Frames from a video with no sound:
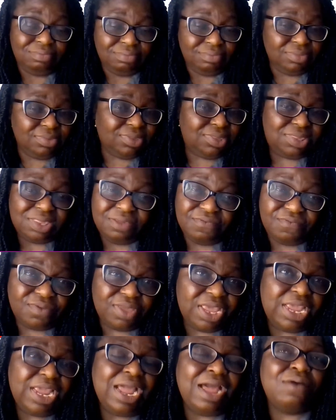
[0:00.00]

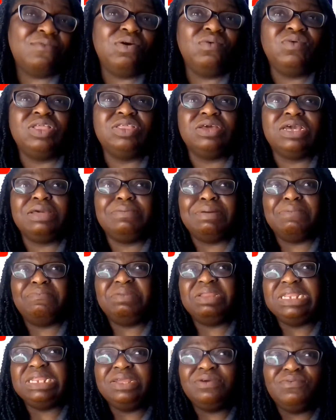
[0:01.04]
severe. And when we're talking about
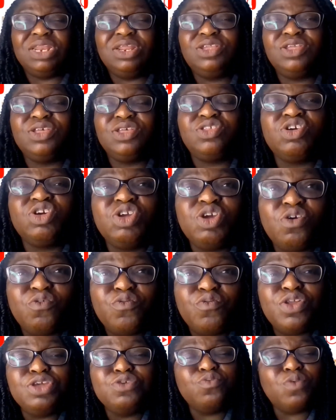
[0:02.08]
bleeding, we're not just talking of
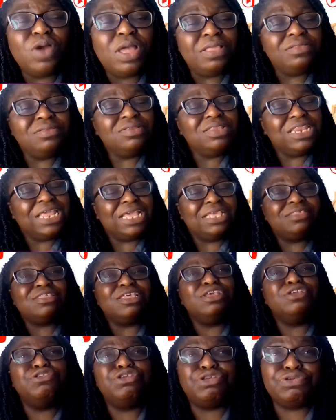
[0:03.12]
only when
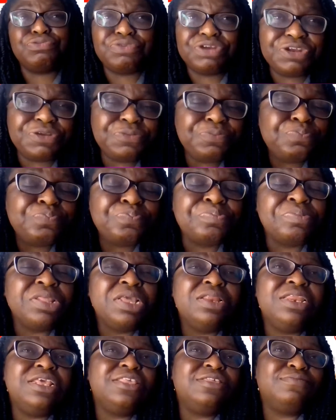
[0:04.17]
there's injury.
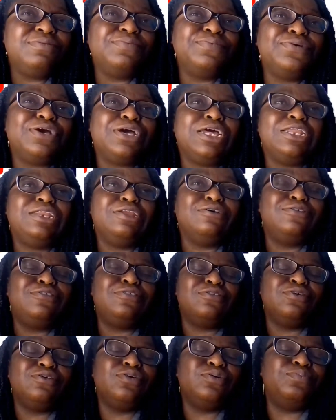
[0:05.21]
These people can
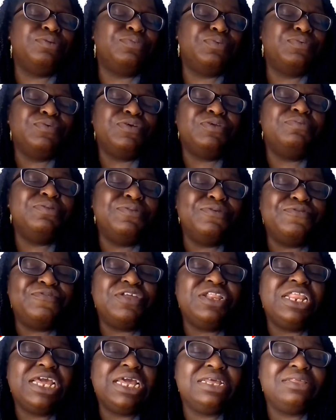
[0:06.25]
also, people with
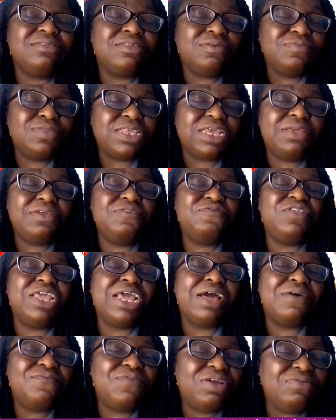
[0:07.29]
hemophilia, sometimes if they
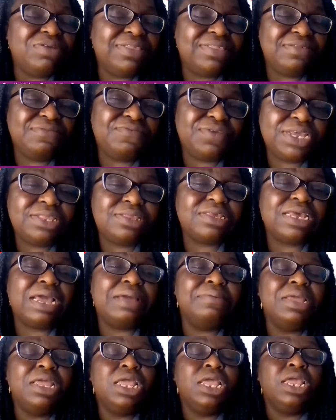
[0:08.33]
have very severe
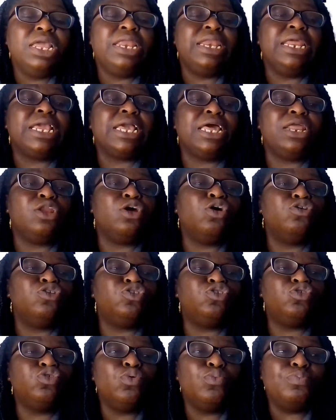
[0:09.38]
type, they can
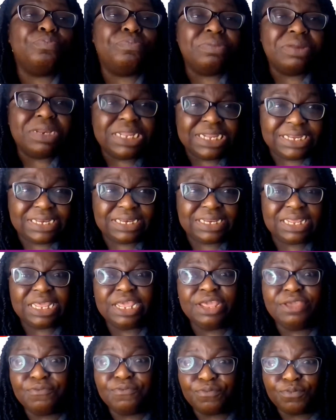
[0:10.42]
also bleed
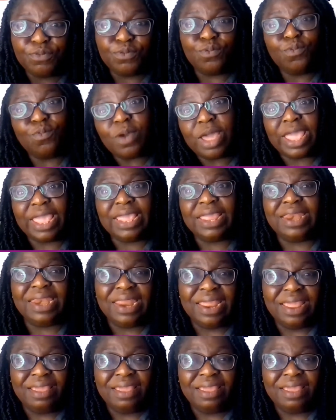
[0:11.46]
even when